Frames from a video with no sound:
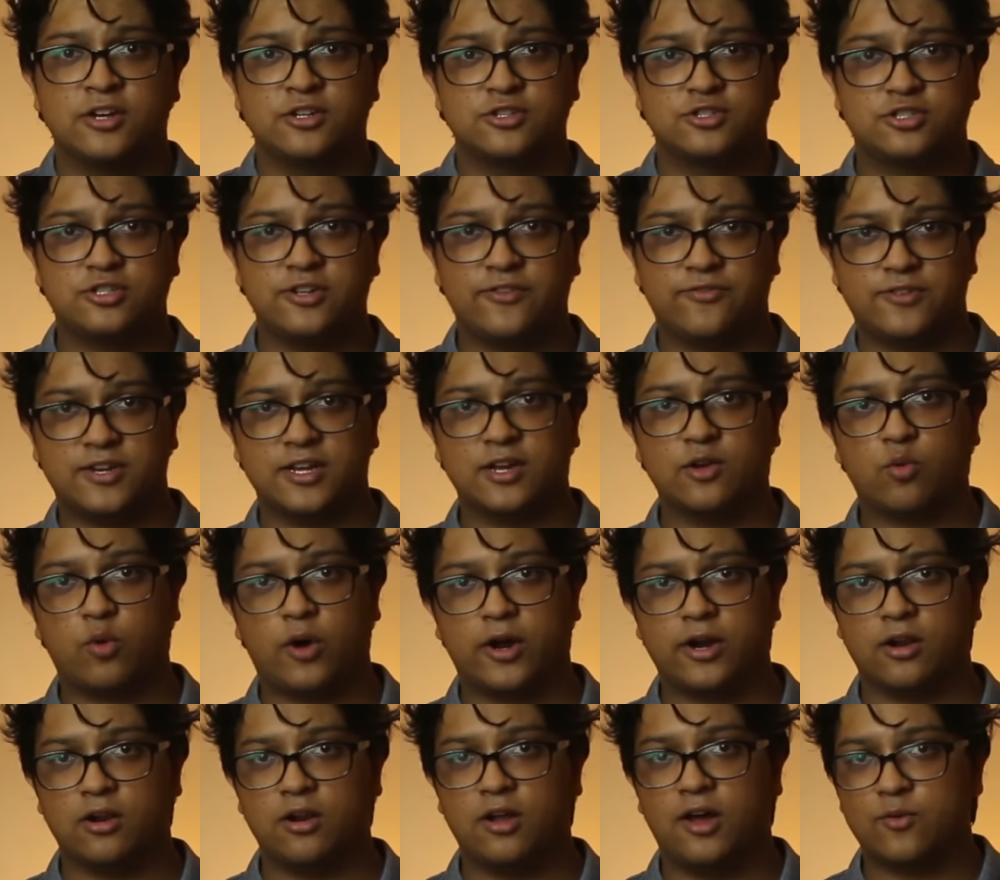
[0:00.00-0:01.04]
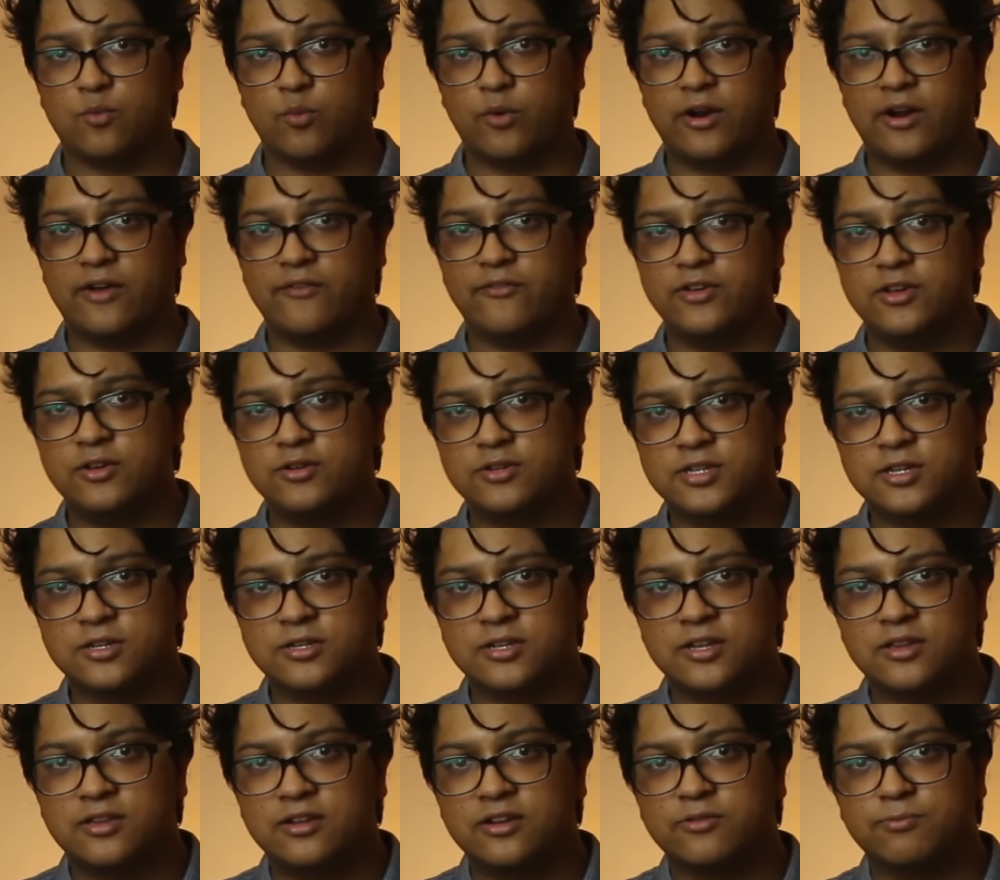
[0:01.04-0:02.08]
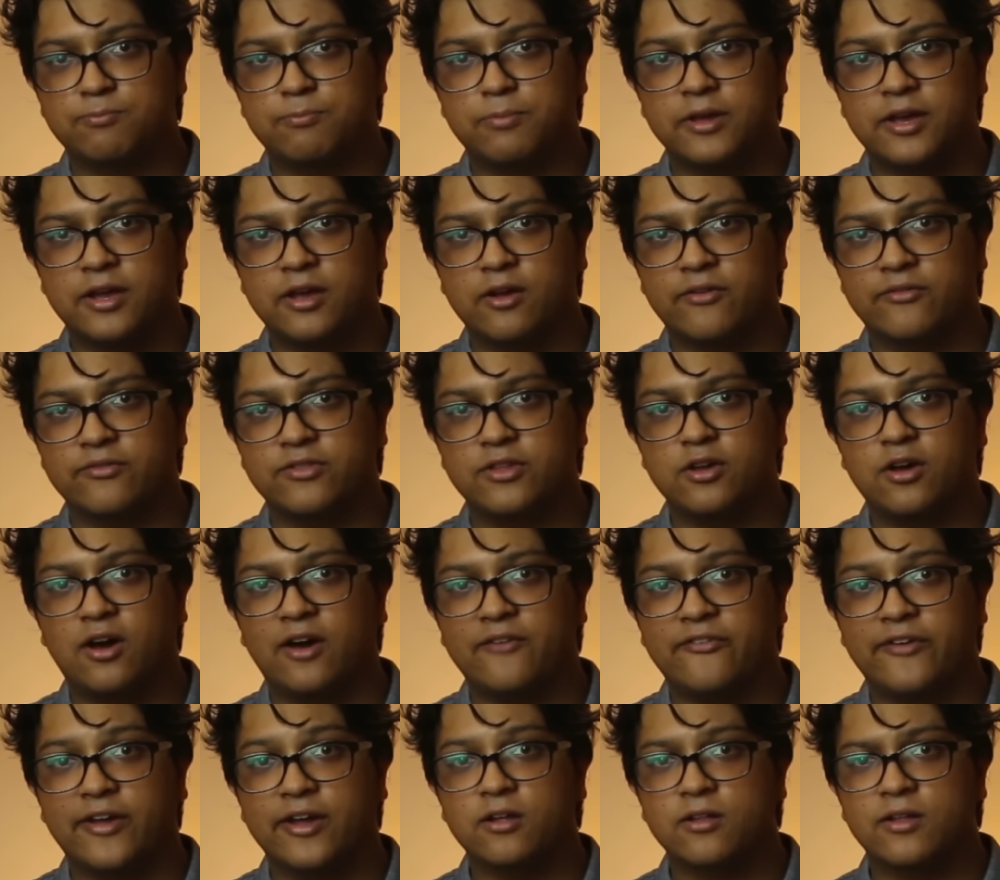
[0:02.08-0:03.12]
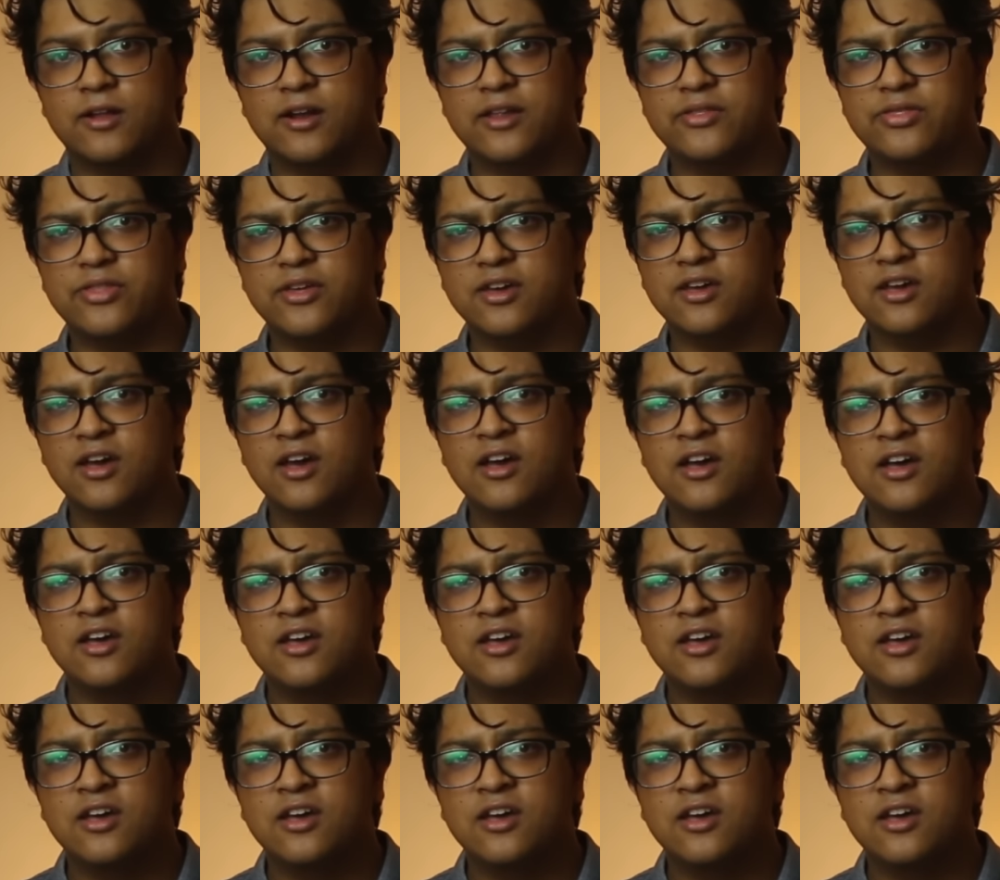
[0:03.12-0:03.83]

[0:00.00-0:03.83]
shifting quite a lot whenever you tilted the display of the off angle, and I think